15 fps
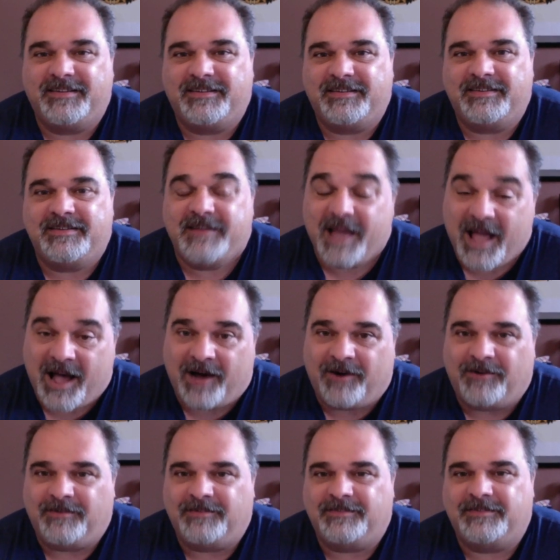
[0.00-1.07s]
Now,
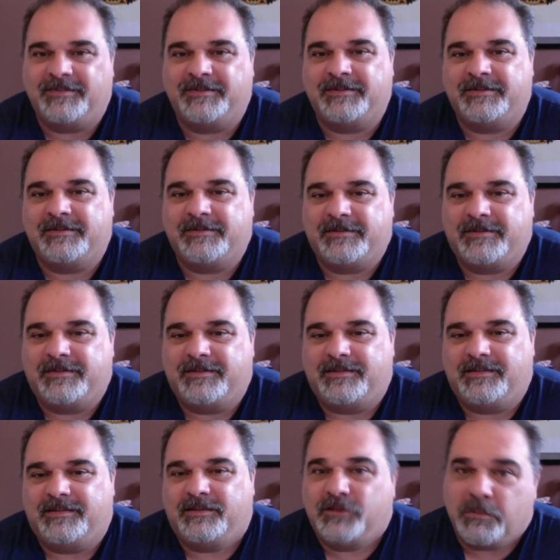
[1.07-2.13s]

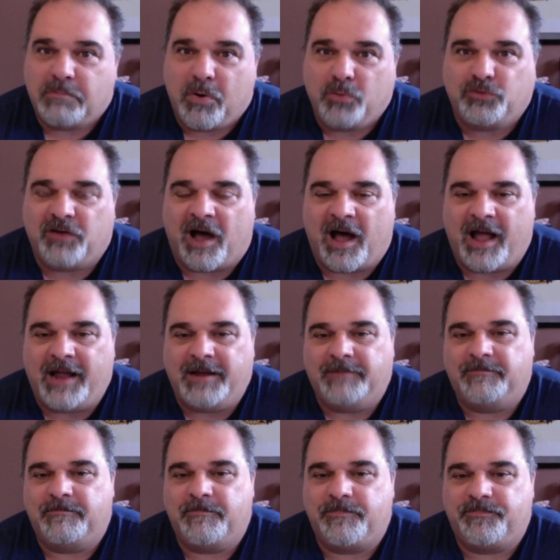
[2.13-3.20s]
the bow tie,
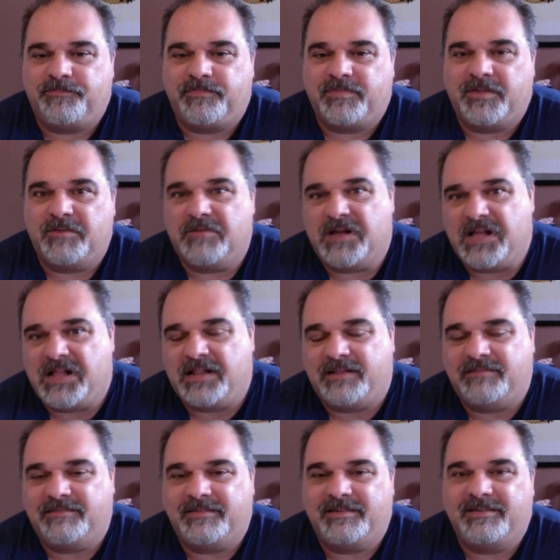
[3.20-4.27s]
well,
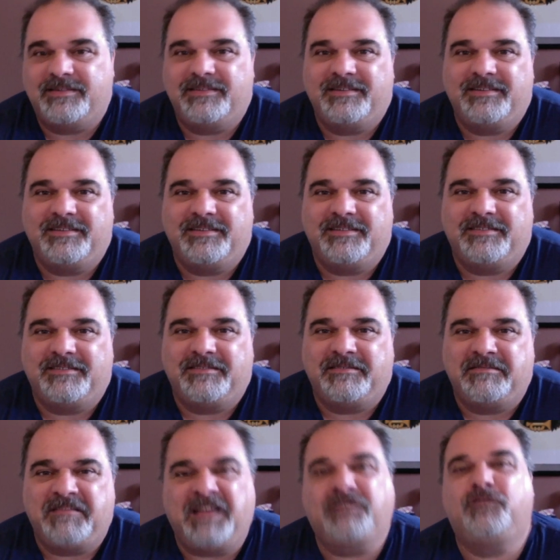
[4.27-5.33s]

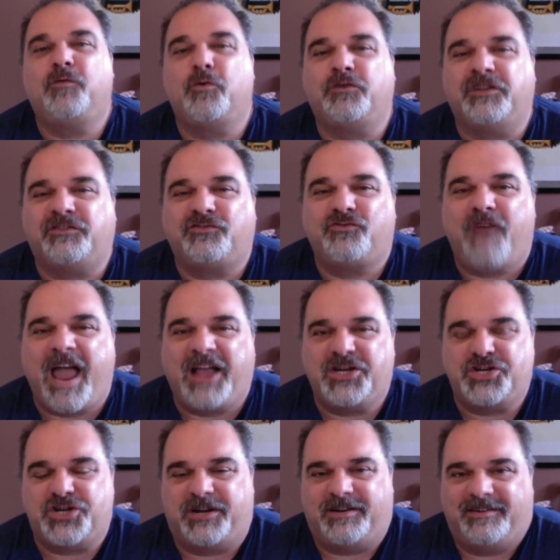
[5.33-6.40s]
that's for
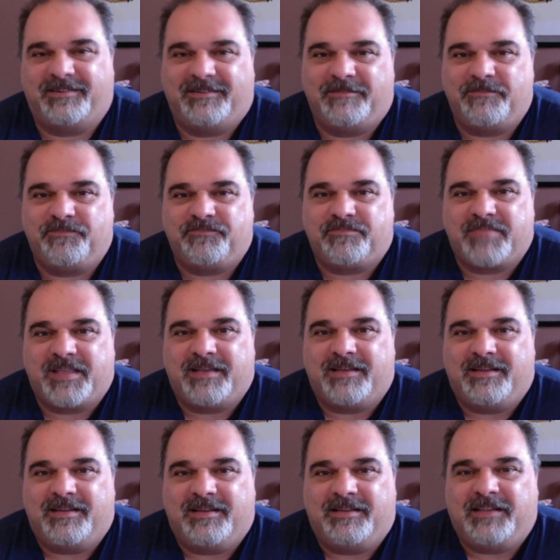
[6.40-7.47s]
distraction.
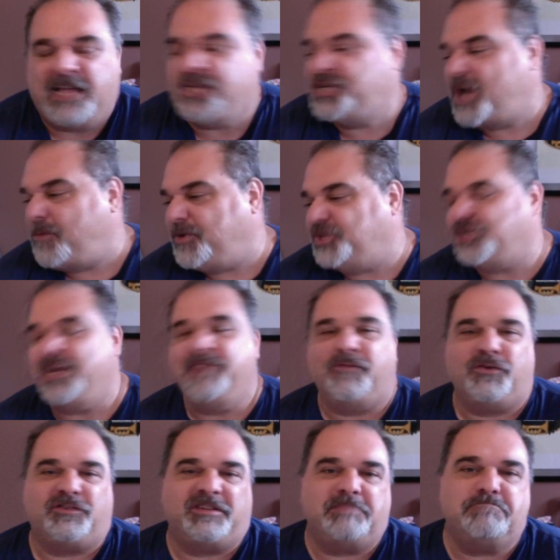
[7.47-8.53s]
Like Jerry
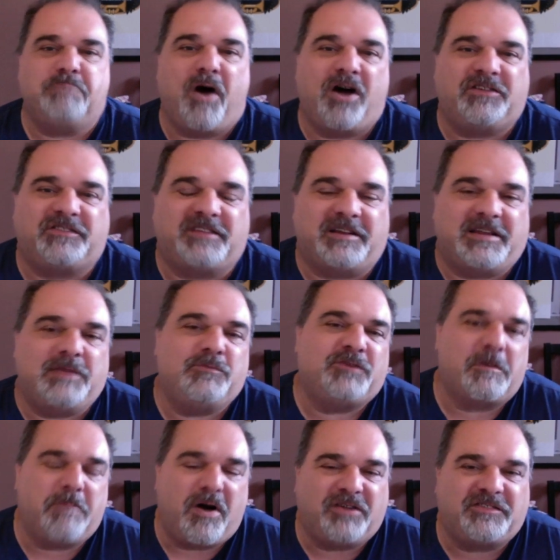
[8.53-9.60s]
Cheevers in Boston. He was a
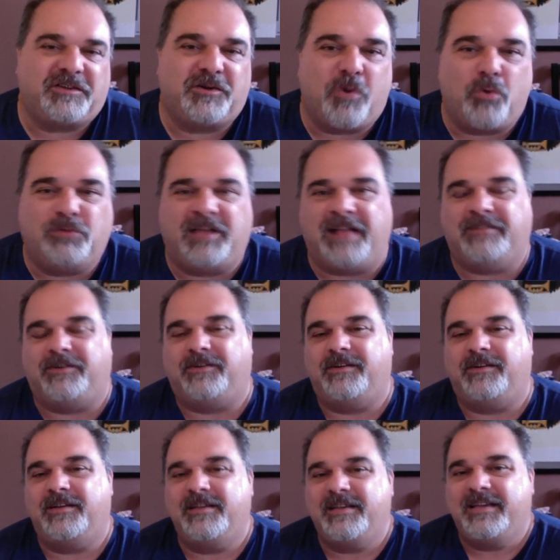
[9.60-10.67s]
Boston goaltender.
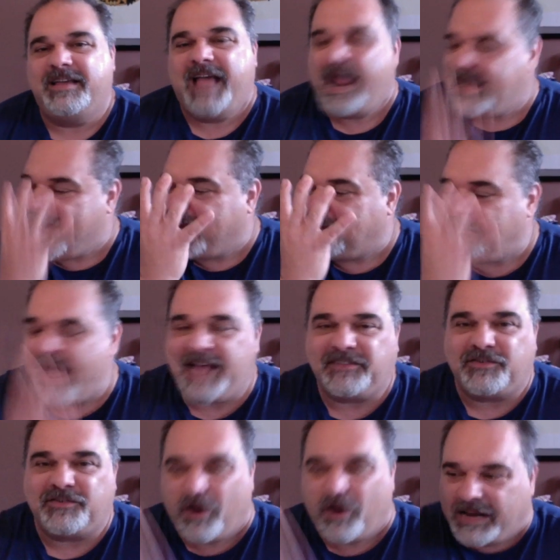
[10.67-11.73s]
And he had a
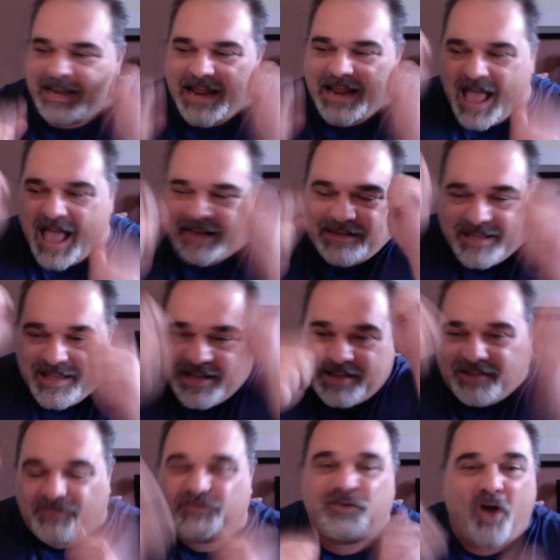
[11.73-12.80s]
mask on, and he had
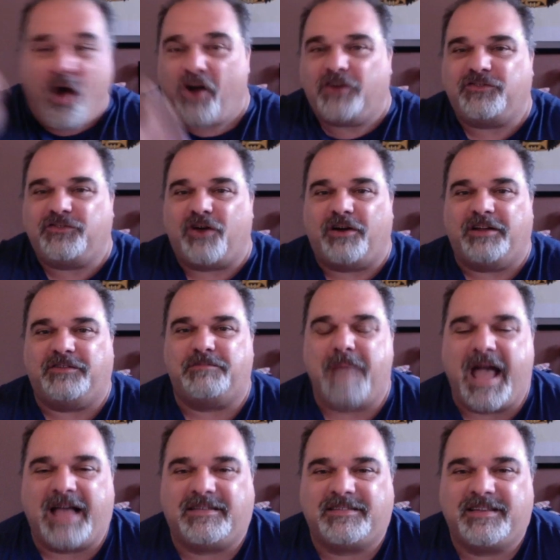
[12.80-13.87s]
scars on his
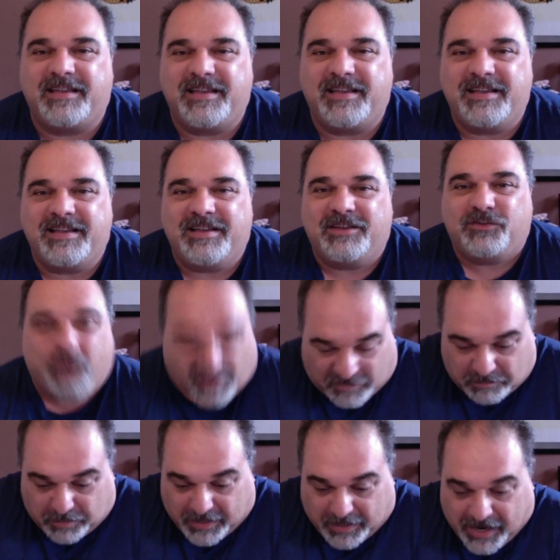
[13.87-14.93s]
mask. So as a
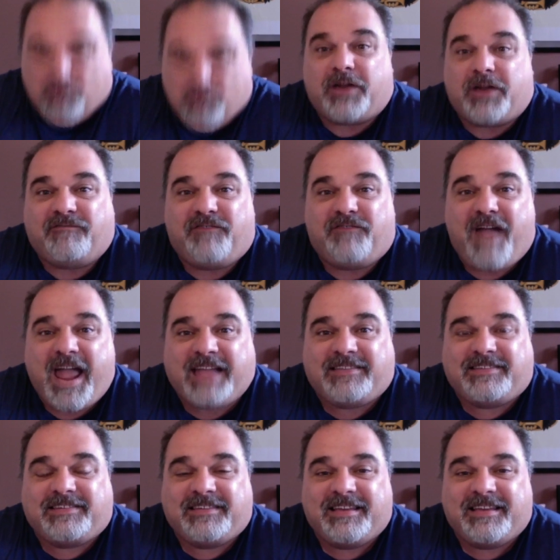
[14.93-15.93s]
player would advance